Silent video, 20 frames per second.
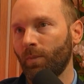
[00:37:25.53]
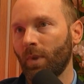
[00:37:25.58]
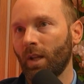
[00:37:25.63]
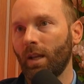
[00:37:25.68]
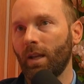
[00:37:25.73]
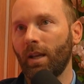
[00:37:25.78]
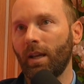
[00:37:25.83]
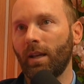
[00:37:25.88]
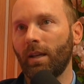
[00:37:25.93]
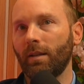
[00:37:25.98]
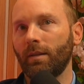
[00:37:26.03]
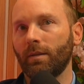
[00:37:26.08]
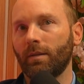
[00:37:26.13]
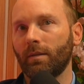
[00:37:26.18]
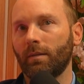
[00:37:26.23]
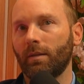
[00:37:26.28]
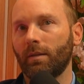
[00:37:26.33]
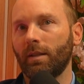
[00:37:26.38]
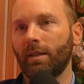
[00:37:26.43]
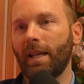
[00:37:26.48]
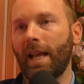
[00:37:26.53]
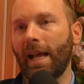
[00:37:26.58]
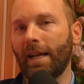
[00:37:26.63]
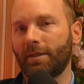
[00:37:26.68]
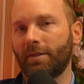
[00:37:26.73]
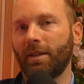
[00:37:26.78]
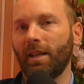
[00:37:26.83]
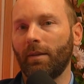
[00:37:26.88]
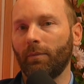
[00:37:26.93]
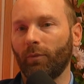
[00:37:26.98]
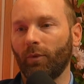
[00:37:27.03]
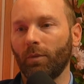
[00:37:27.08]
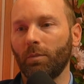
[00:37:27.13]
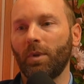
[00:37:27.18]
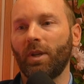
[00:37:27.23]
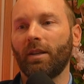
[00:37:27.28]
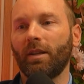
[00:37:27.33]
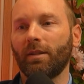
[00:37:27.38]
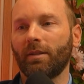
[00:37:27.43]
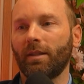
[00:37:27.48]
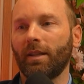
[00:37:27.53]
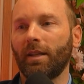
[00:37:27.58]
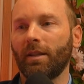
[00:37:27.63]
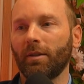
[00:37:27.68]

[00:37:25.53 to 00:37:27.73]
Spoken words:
And the tax game for me is like